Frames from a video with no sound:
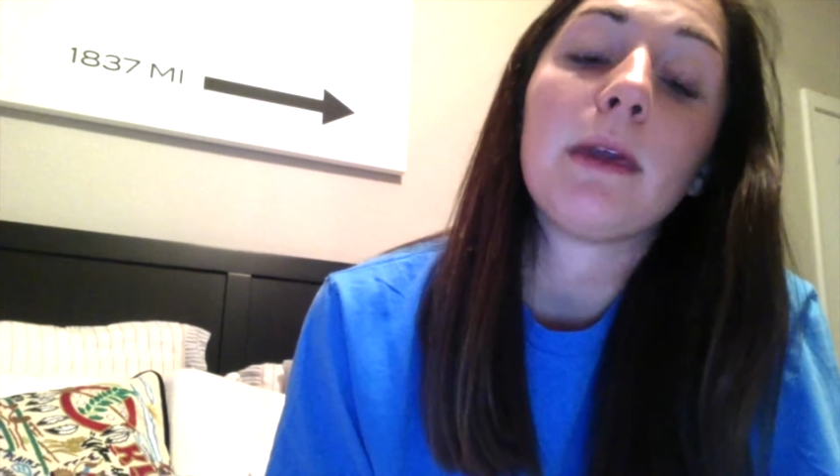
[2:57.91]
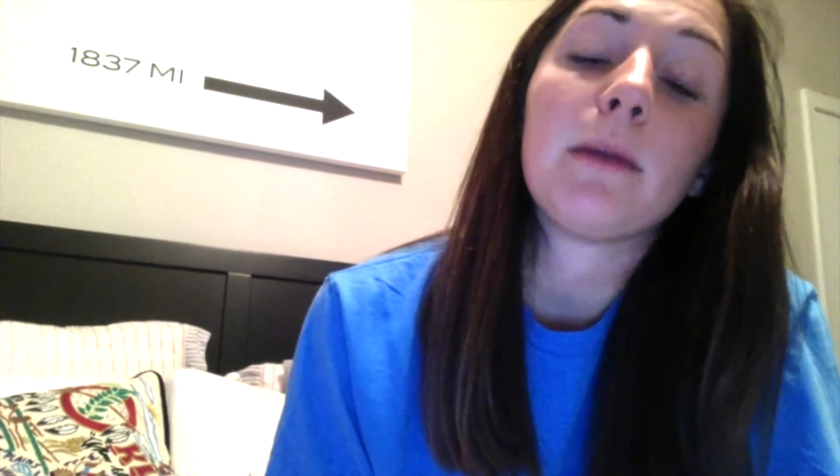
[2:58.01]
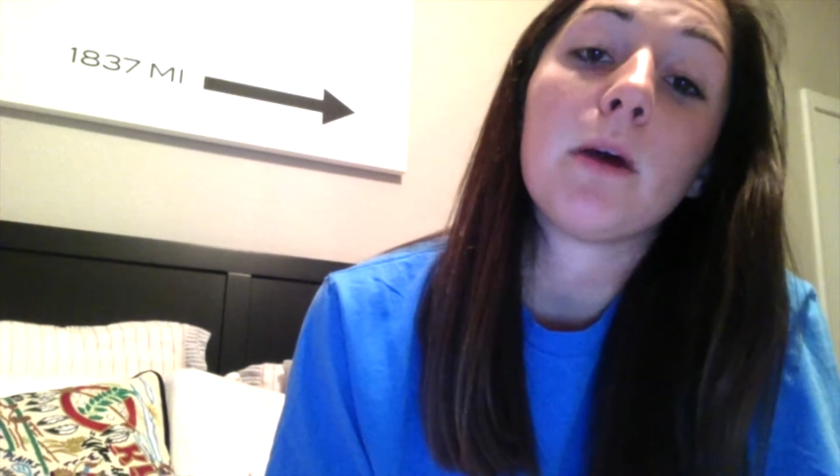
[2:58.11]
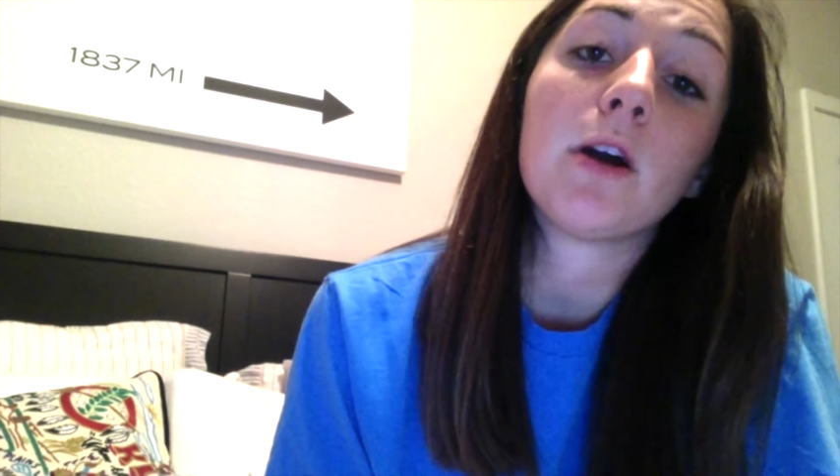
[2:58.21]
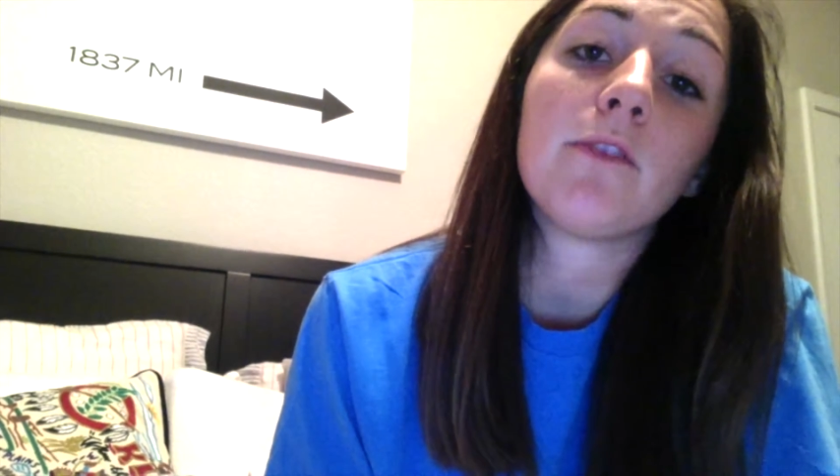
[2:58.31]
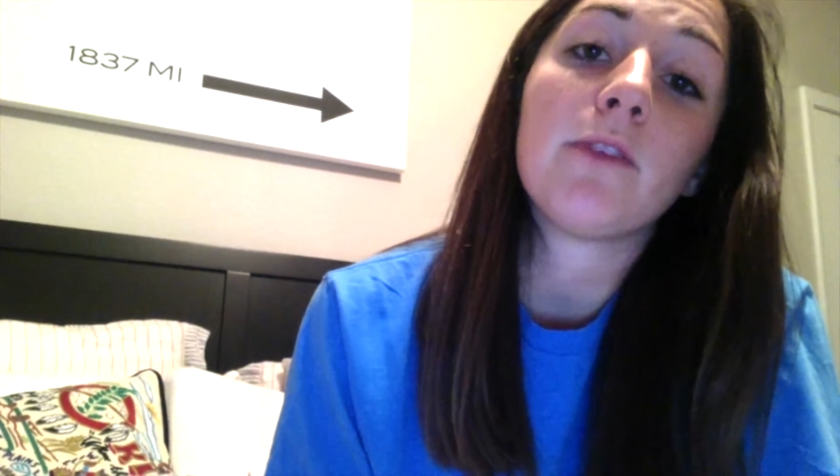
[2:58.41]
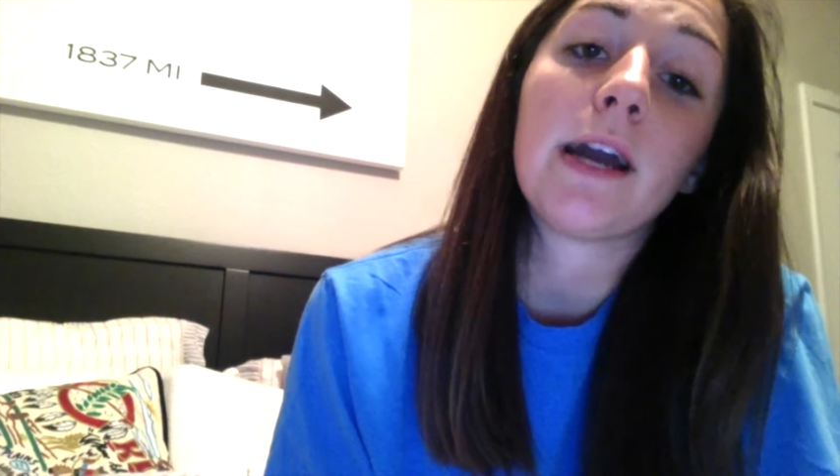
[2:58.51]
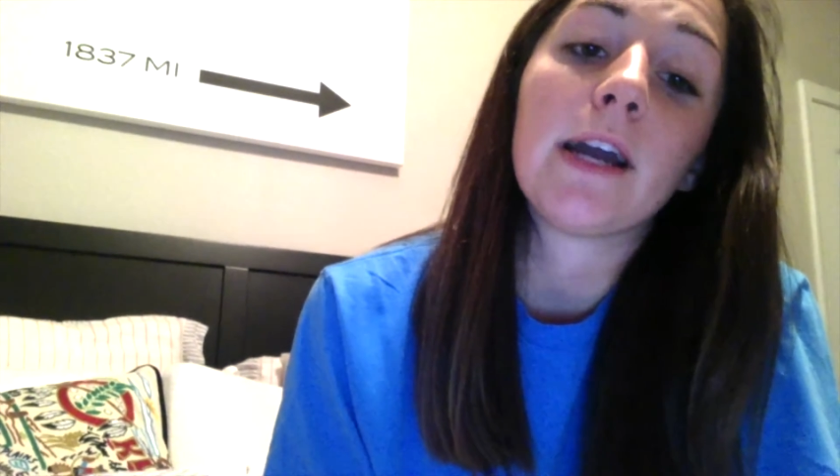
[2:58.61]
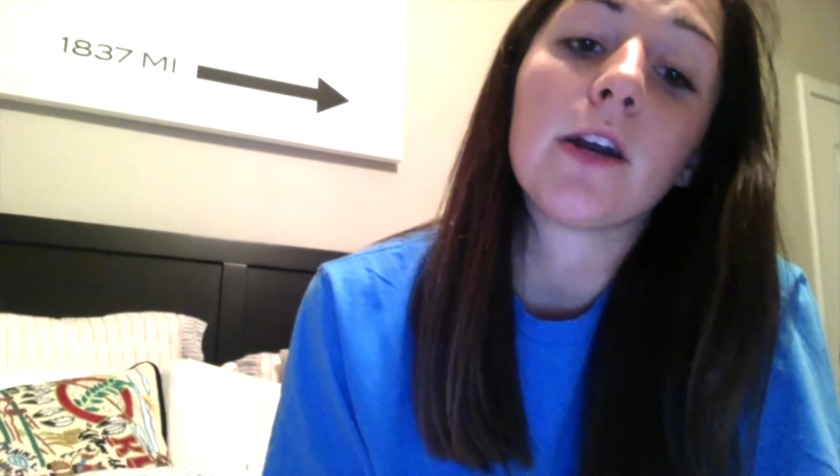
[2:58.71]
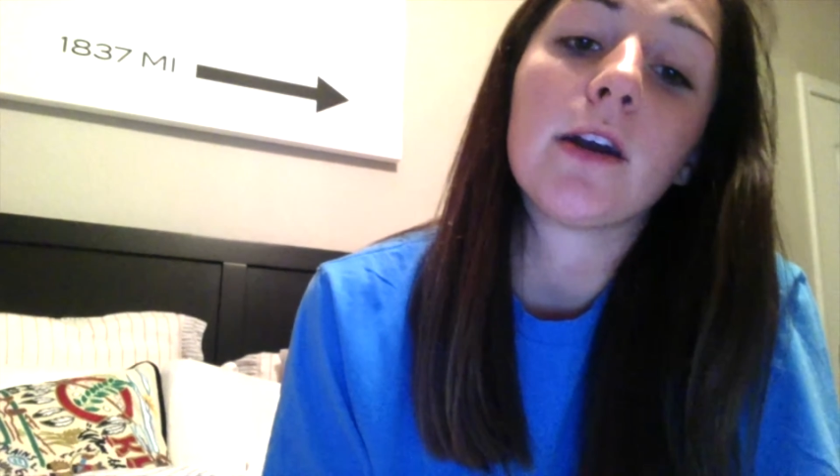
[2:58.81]
be a
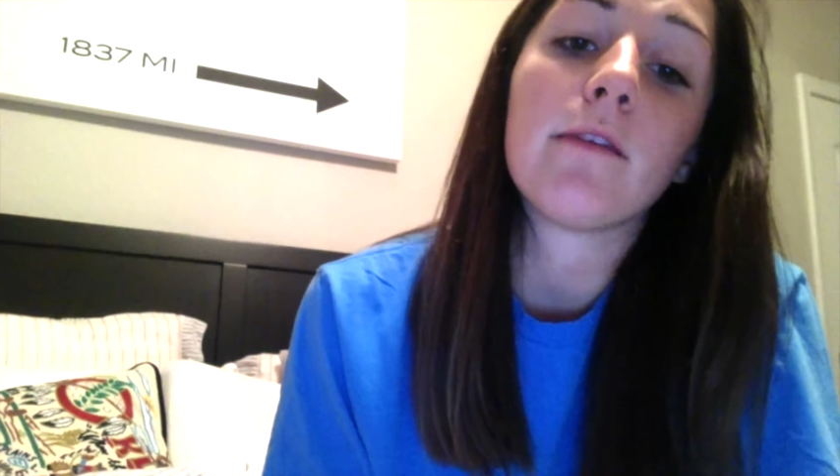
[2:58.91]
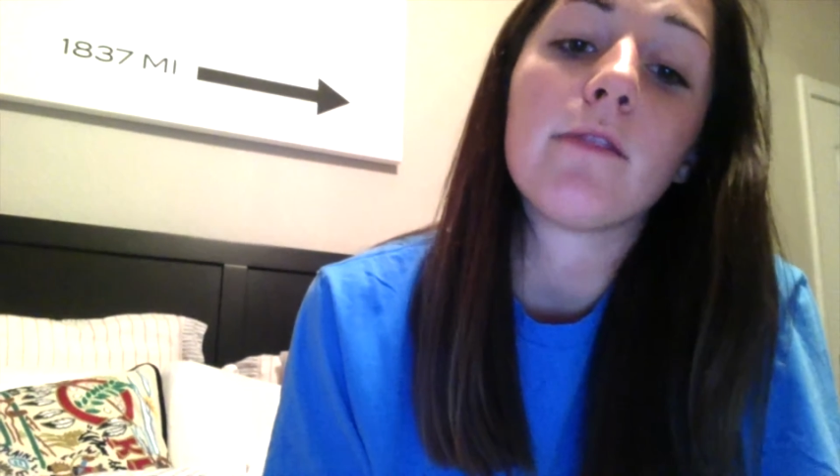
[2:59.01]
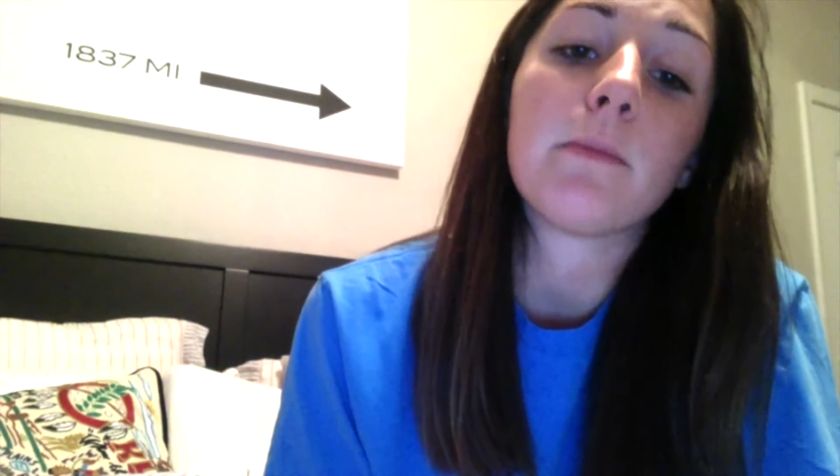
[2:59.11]
modifier of the